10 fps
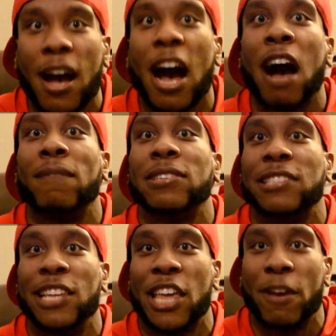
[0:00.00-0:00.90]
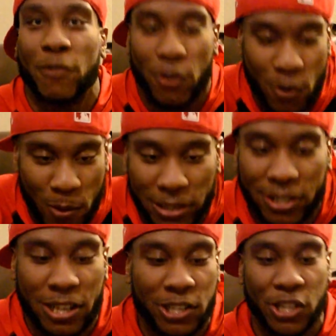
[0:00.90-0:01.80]
Obviously, if you're going to
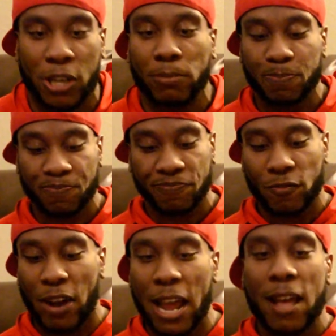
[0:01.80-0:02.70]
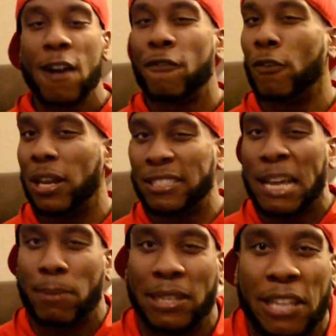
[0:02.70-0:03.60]
the gym, right? For an
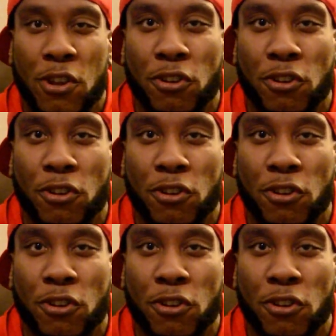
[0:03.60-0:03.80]
example, let's say you're